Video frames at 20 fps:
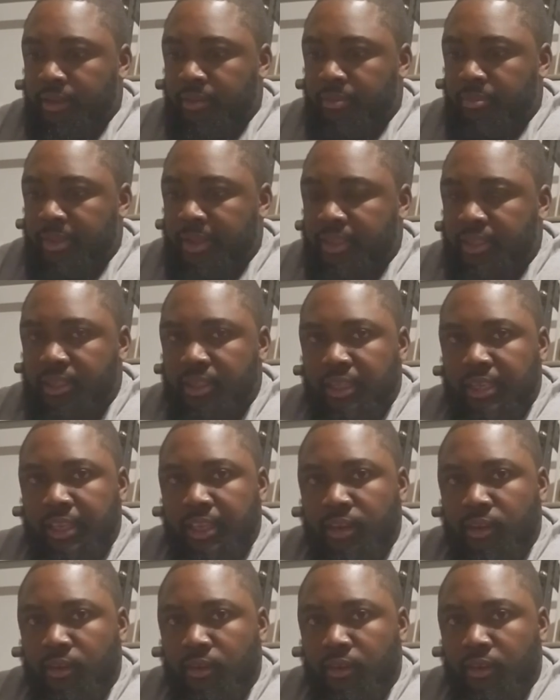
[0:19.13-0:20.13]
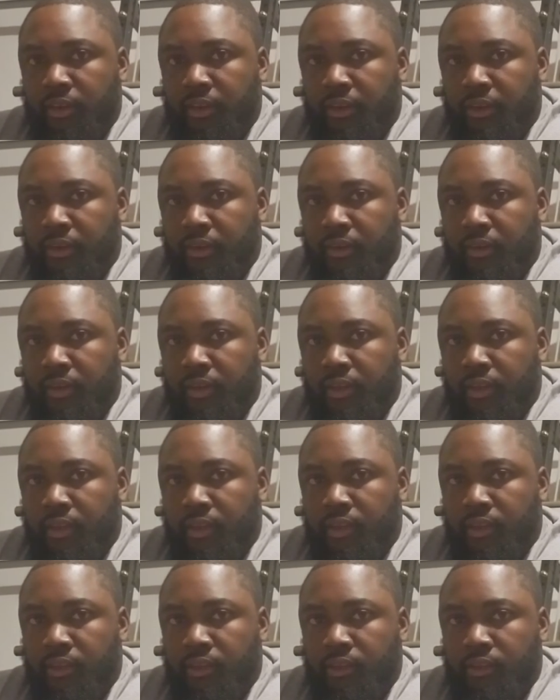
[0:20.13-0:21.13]
basically get on here
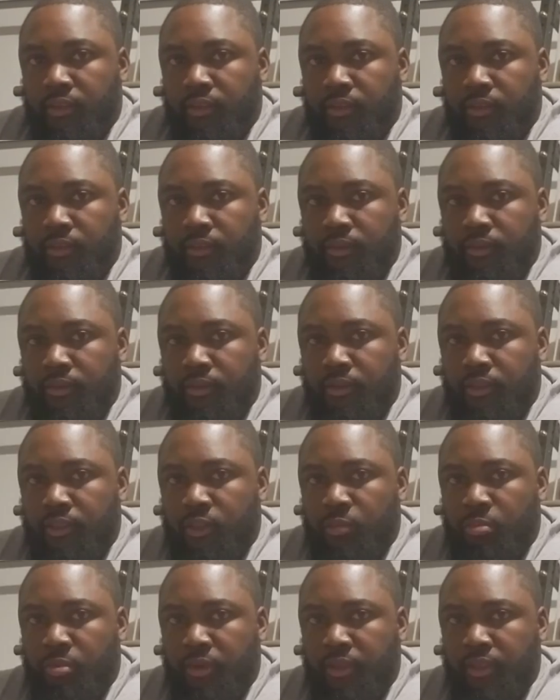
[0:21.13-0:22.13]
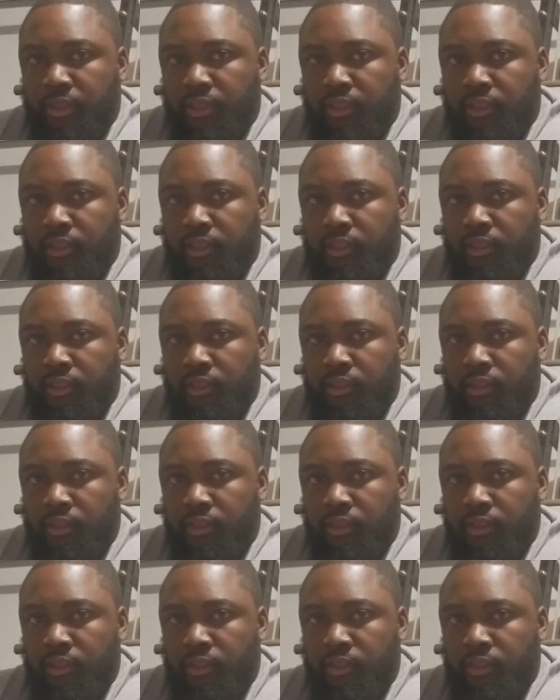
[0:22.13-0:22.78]
and spread this